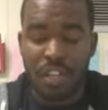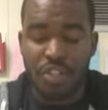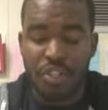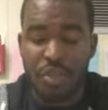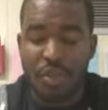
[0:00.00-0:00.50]

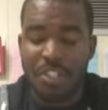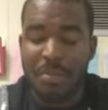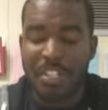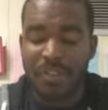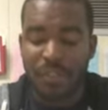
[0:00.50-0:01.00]
students
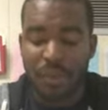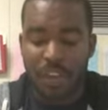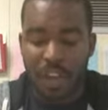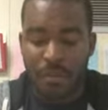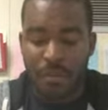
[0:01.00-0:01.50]
must feel
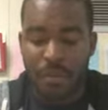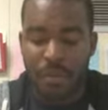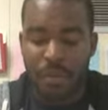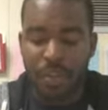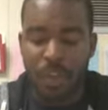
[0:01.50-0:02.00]

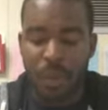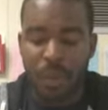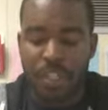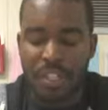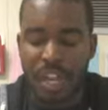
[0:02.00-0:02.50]
comfortable
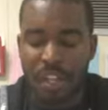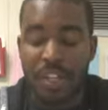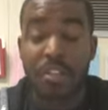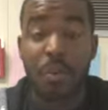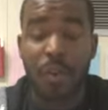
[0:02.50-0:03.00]
with
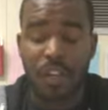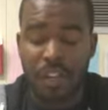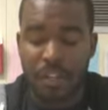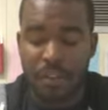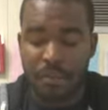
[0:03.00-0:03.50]
talking to one
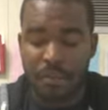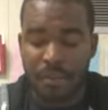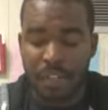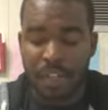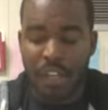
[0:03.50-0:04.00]
another.
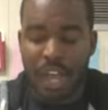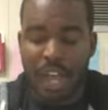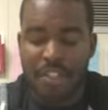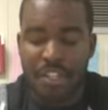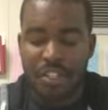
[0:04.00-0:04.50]

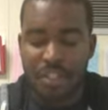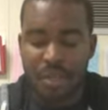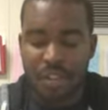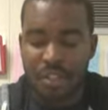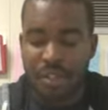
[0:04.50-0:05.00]
As an
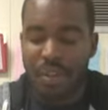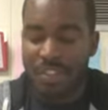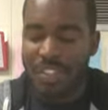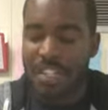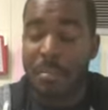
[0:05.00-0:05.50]
instructor,
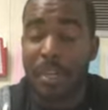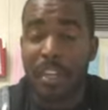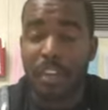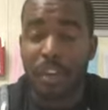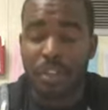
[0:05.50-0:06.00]
this can be
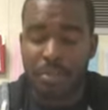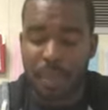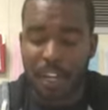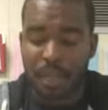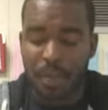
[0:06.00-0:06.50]
encouraged
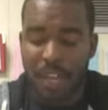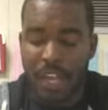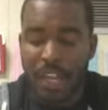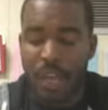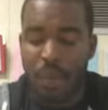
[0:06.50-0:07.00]
by
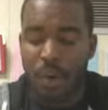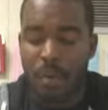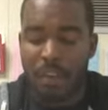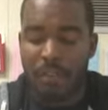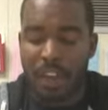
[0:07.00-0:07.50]
creating a
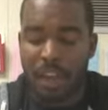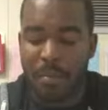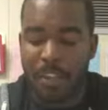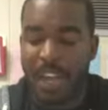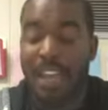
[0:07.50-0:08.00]
warm
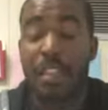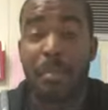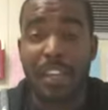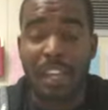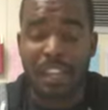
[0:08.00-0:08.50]
environment at the
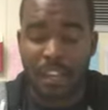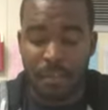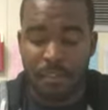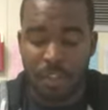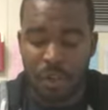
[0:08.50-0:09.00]
beginning
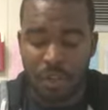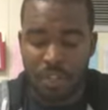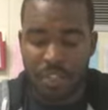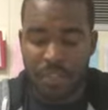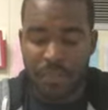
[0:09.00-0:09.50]
of the
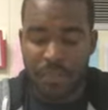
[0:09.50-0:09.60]
course.